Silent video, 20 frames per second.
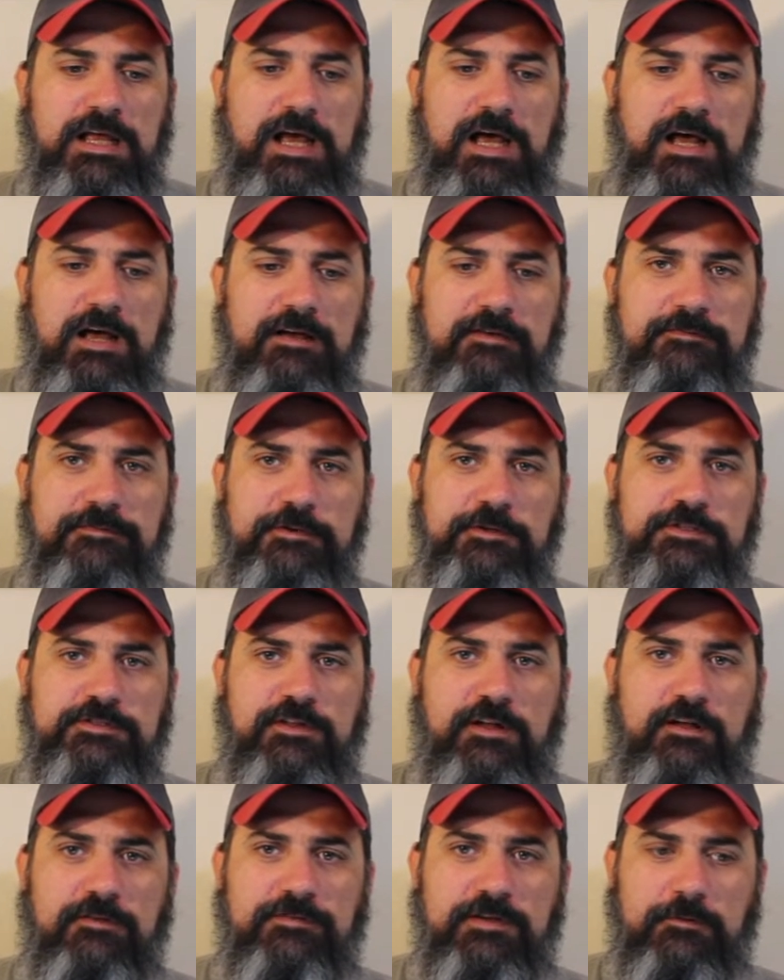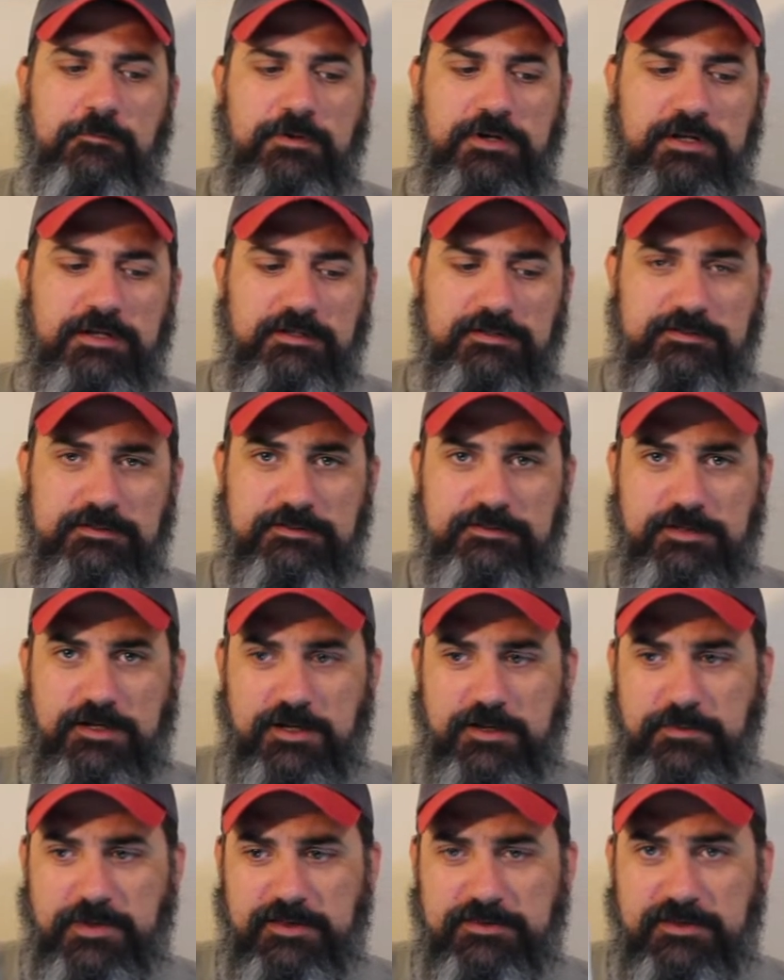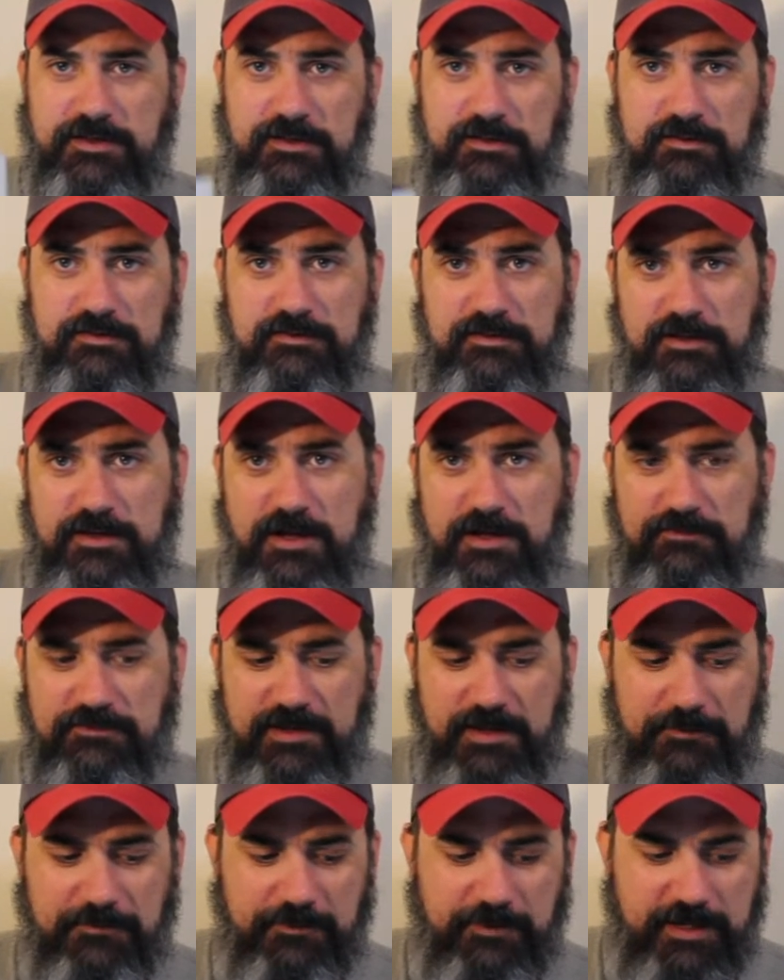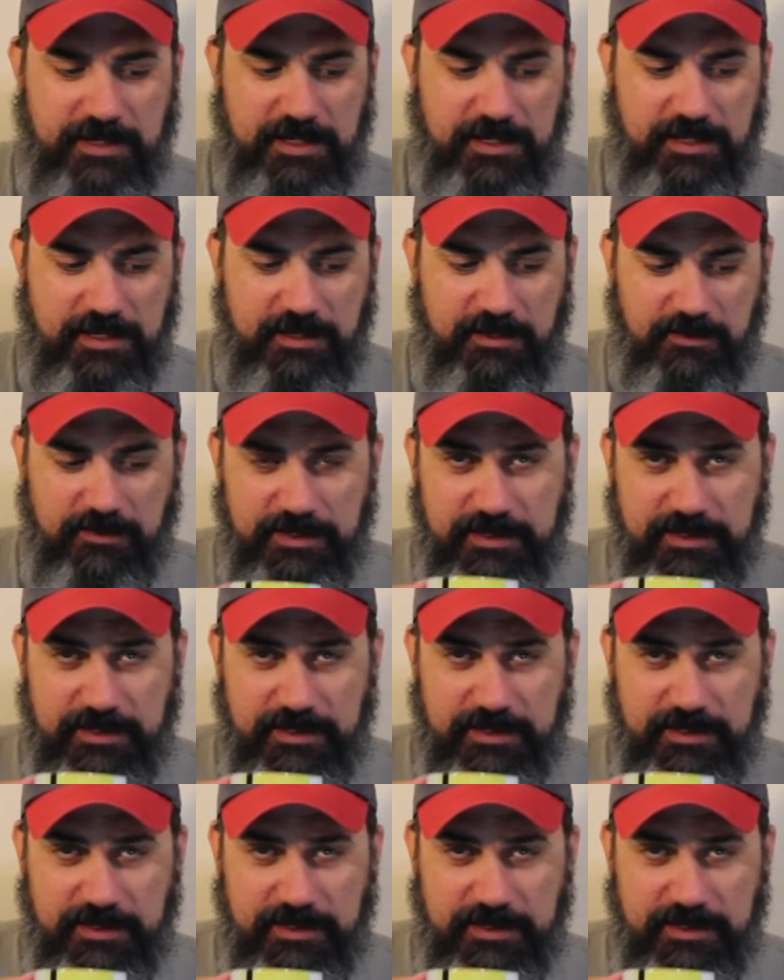Uh, first off, I want to talk about the, the coffee I'm drinking here.